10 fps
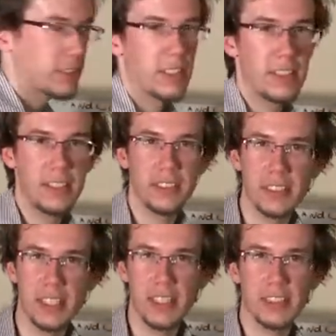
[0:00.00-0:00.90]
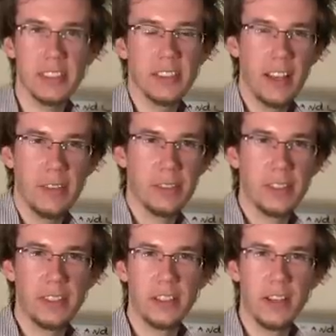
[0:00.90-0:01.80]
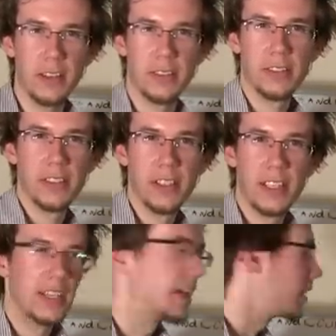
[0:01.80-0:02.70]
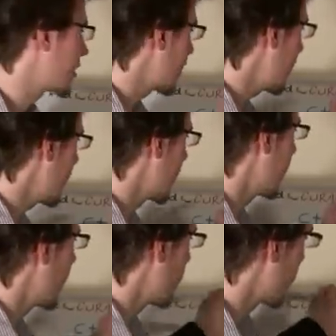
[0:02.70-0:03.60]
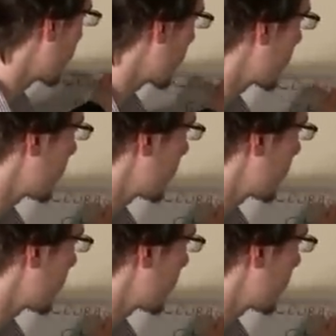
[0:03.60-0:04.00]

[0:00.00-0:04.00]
for learning your scales that you'll ever know. It's key. With just